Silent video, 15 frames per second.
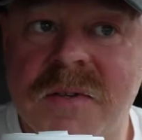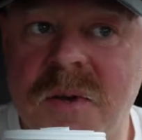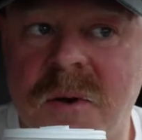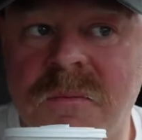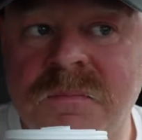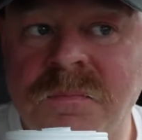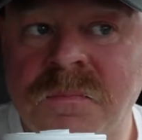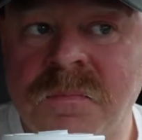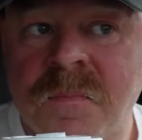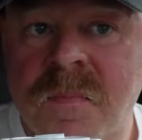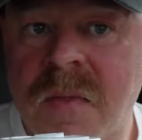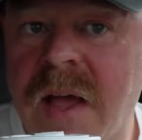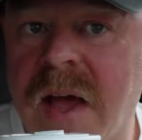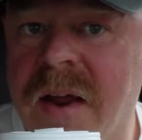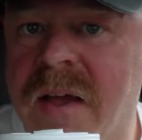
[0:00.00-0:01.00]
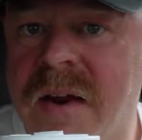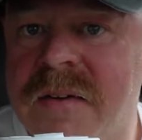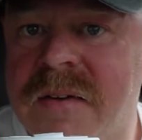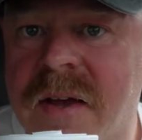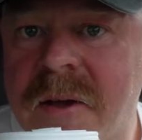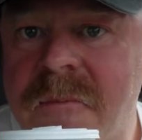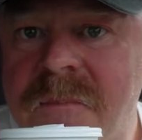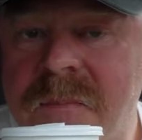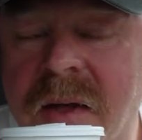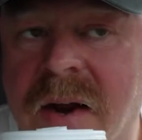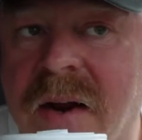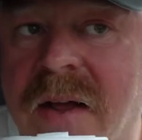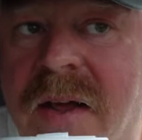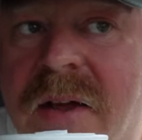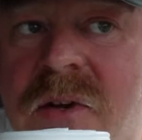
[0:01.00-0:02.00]
so I didn't get a ticket. I
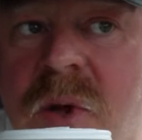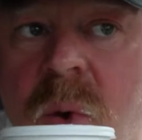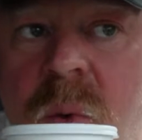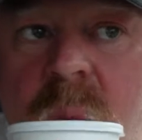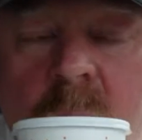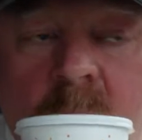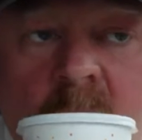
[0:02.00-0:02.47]
didn't get towed.